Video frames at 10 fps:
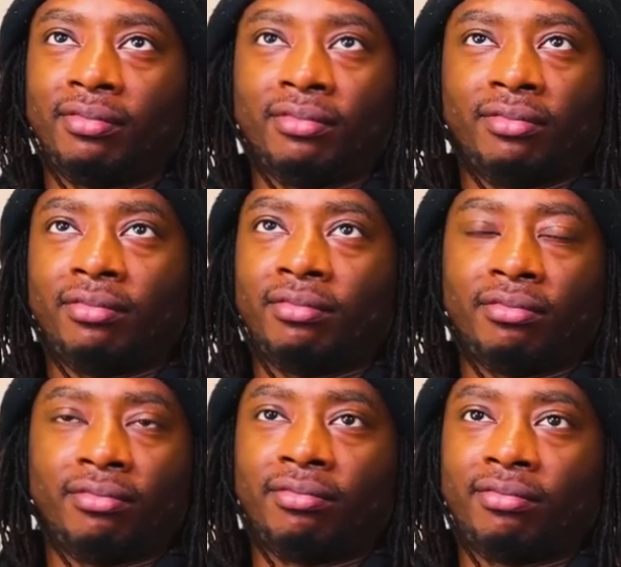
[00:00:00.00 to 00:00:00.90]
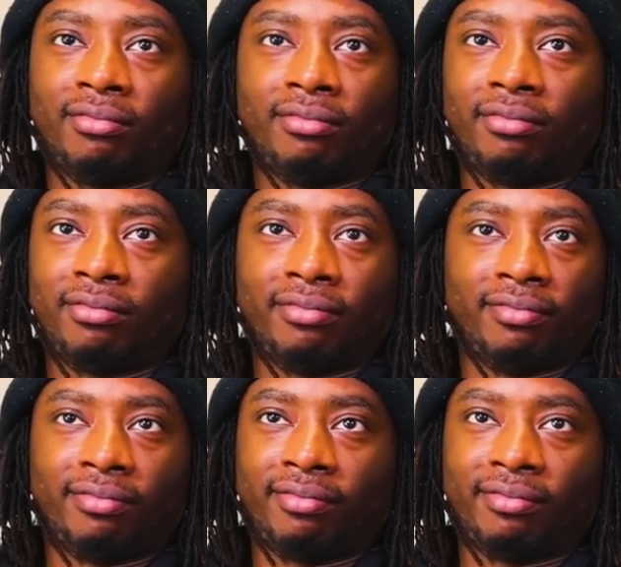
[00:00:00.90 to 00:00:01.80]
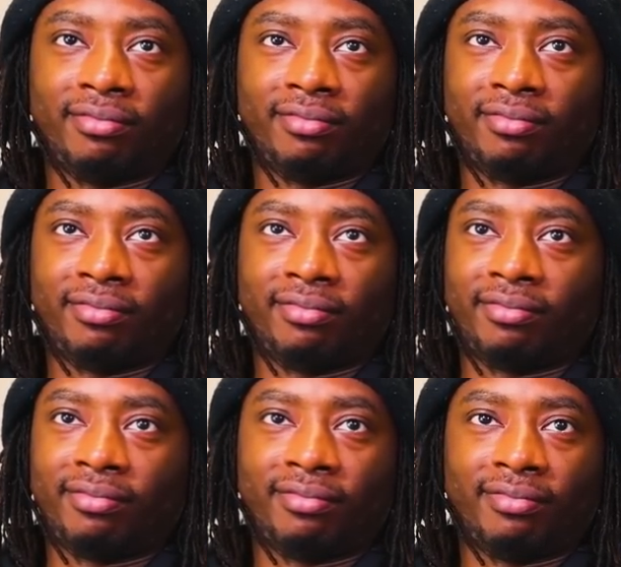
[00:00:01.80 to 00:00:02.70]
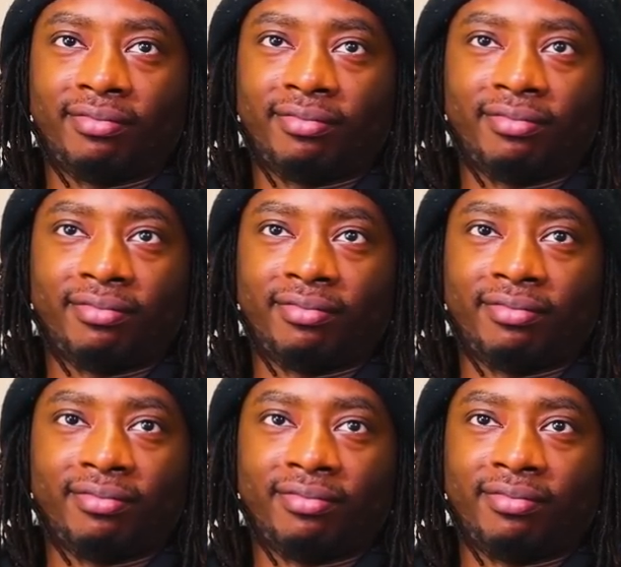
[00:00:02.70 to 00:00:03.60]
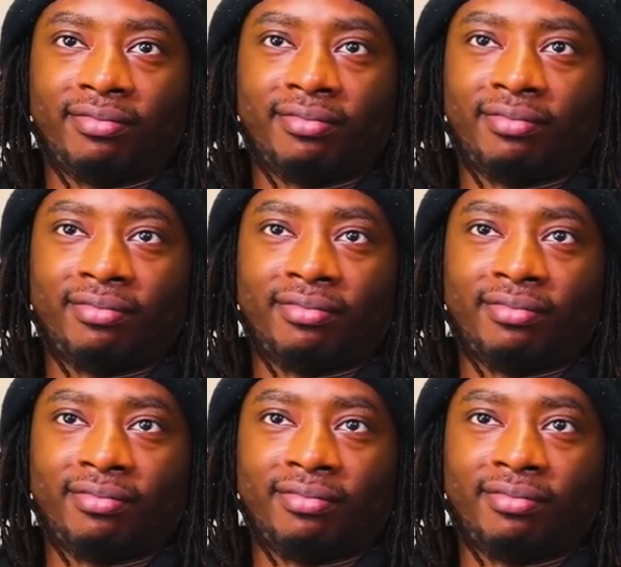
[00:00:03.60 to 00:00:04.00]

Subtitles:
(silent)